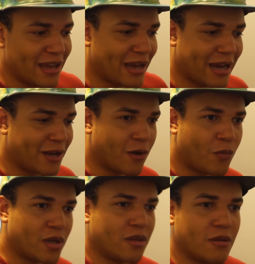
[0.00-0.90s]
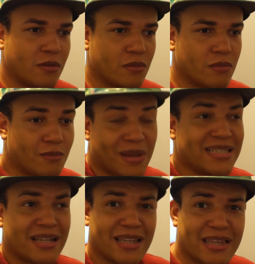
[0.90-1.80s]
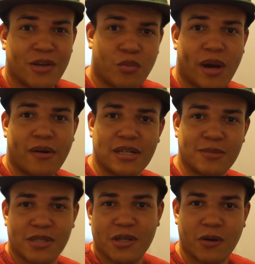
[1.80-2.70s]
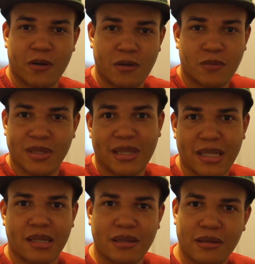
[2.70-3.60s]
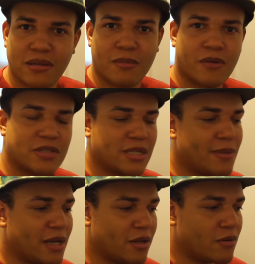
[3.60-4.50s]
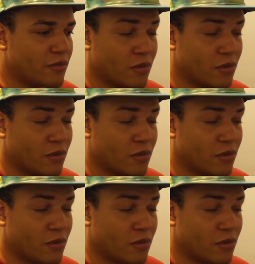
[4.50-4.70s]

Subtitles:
you know, one of the, basically the rarest material within the Marvel Cinematic Universe,